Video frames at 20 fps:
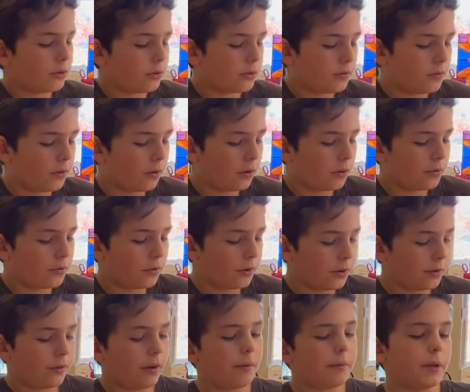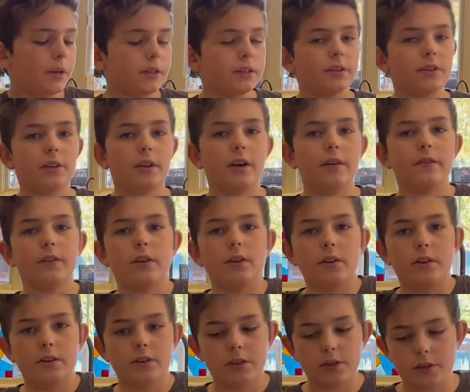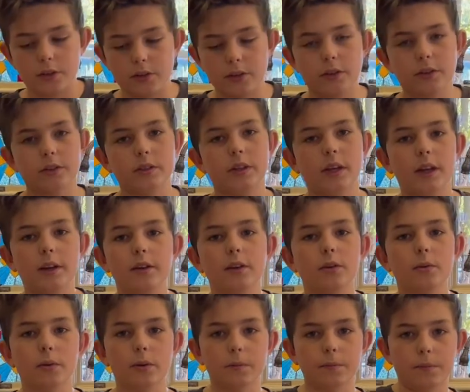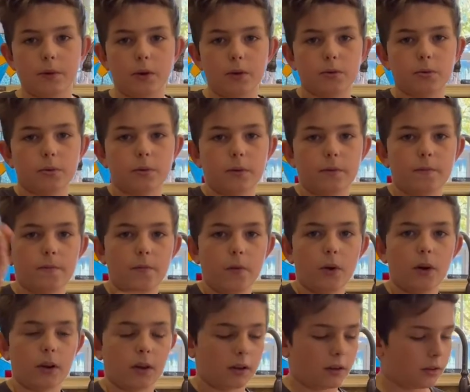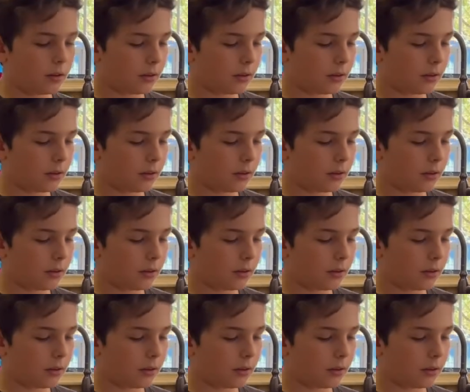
for 45 minutes in the oven, or until they're tender when poked with a fork.